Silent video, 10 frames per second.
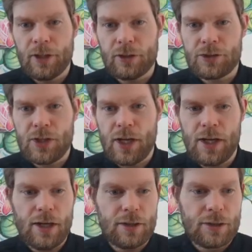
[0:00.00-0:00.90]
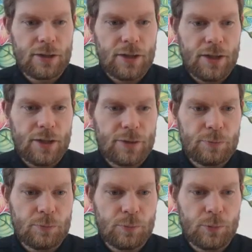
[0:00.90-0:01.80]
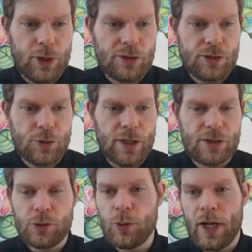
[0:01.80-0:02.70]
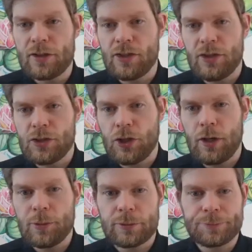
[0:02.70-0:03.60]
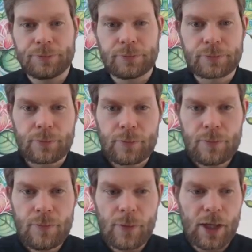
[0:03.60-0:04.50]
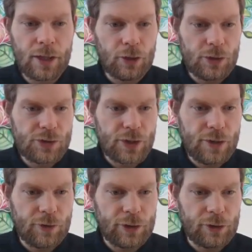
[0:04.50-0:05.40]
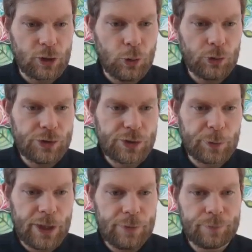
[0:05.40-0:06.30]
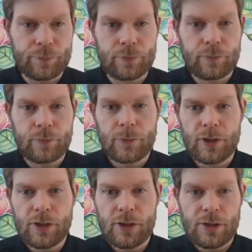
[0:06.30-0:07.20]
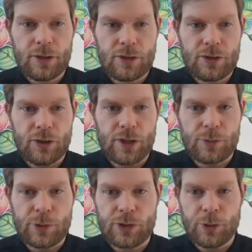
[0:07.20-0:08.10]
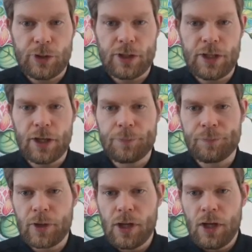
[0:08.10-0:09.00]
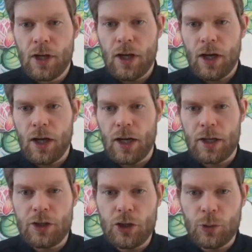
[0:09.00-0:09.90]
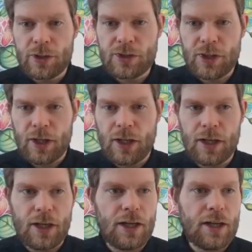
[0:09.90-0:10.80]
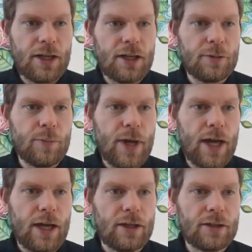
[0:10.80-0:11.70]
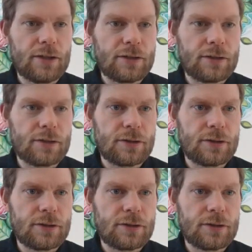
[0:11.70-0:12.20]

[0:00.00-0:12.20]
It'll say press 3 to exit the shop. It'll also give a little gold display, so that's what's going on here. Notice in main